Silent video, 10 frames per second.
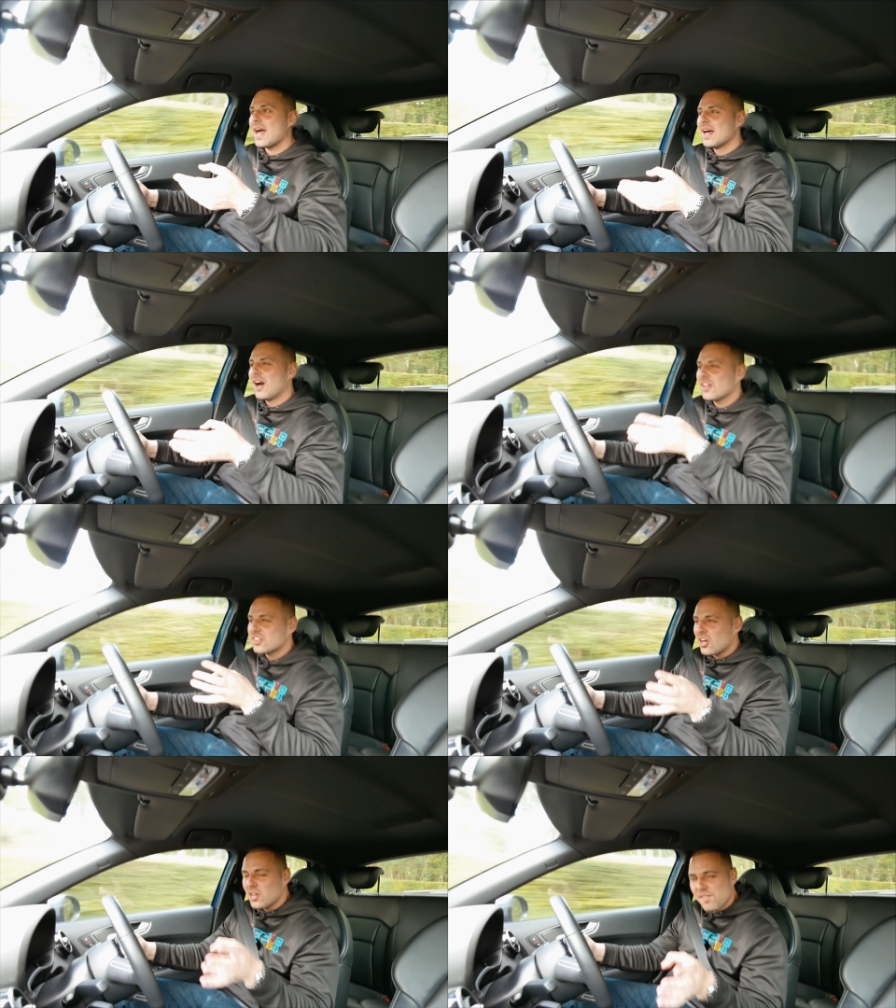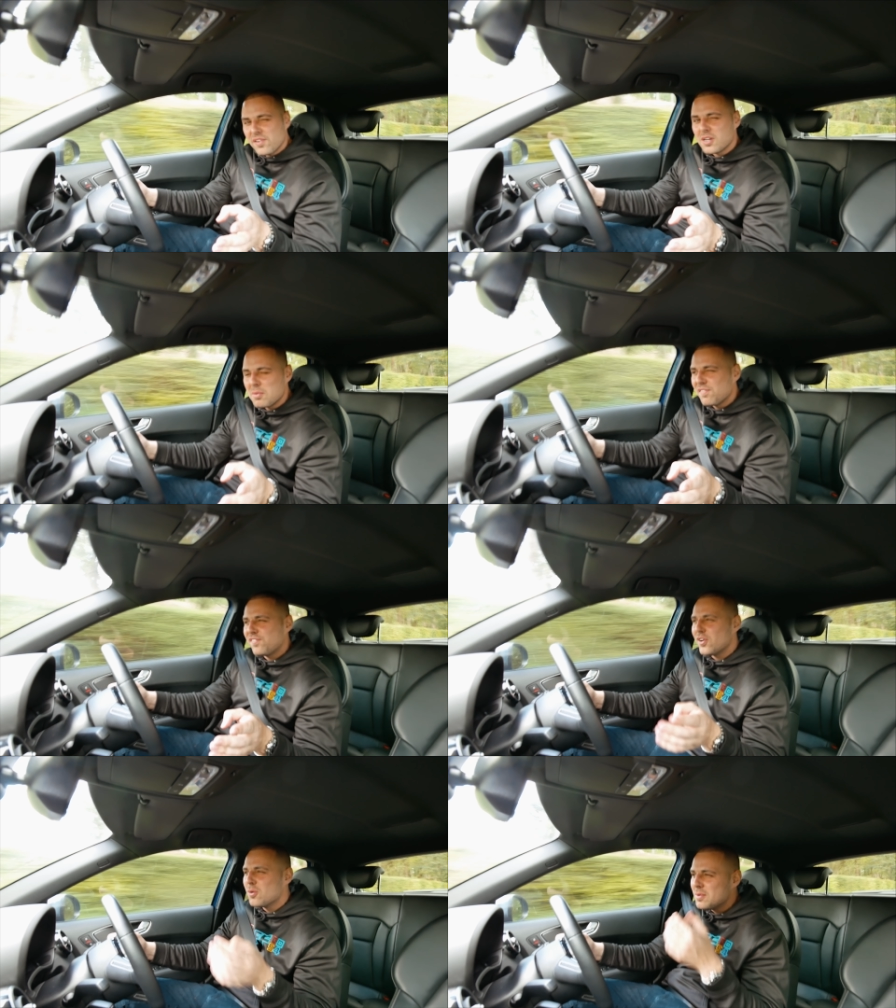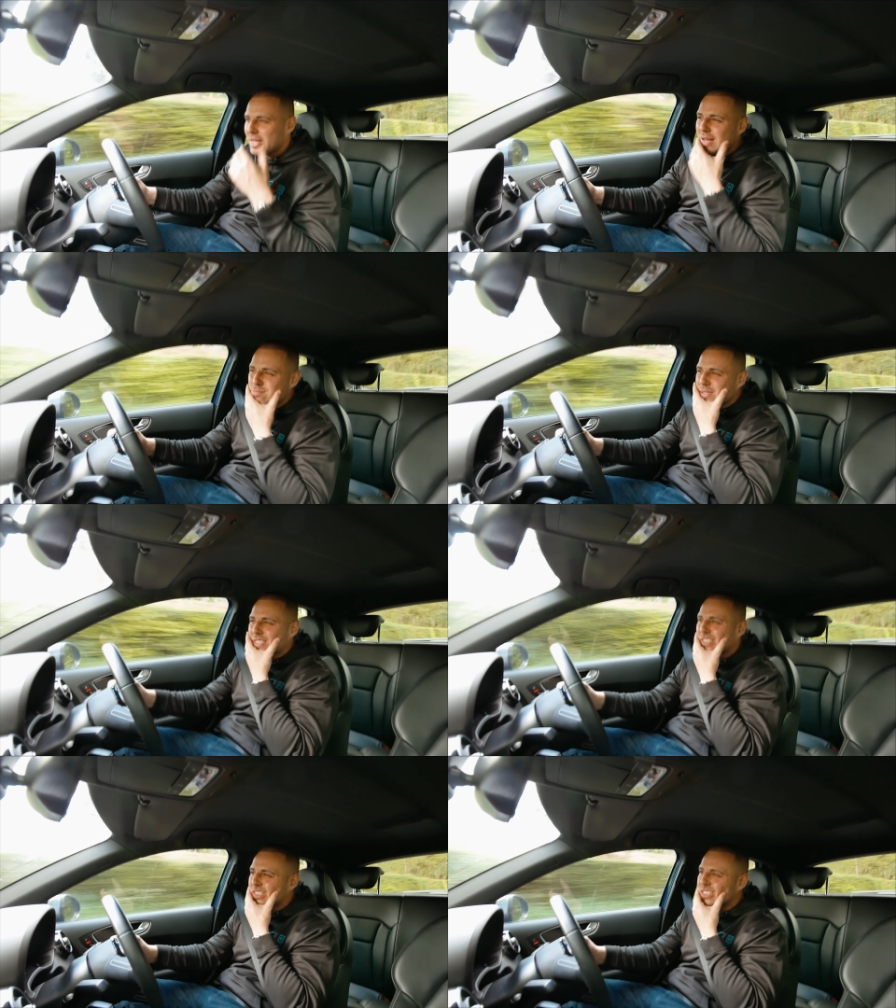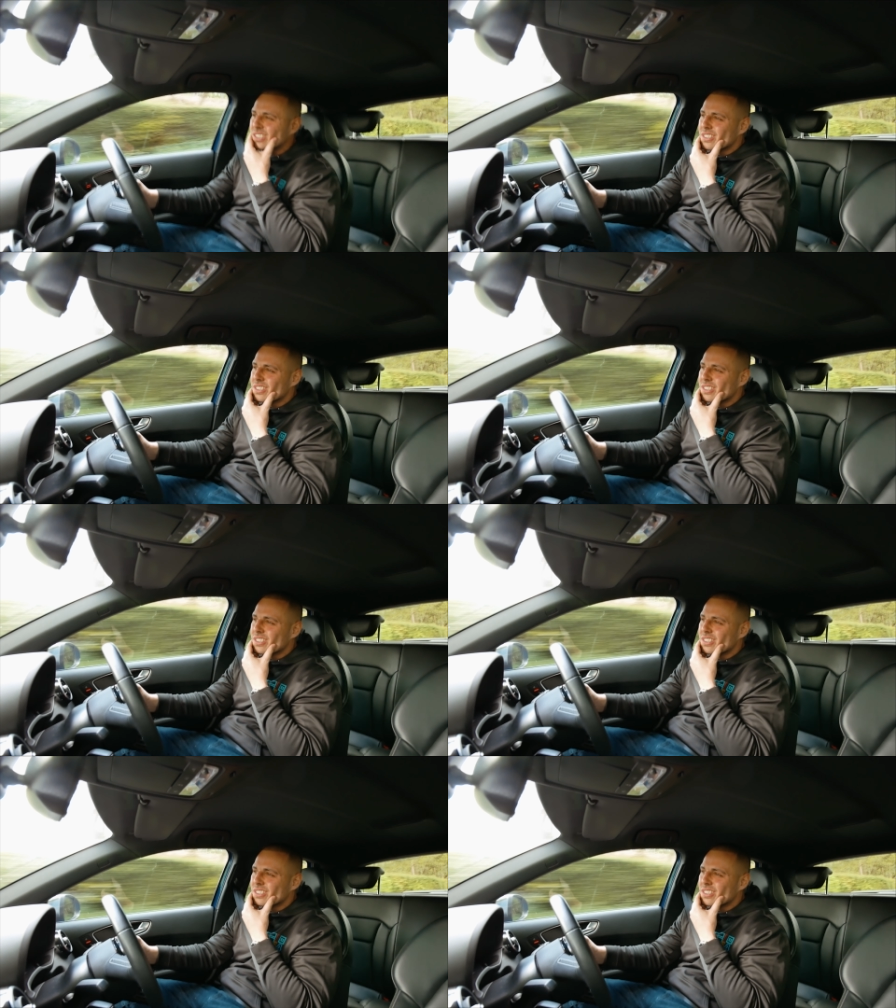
I don't know if I'm going to be filming it because,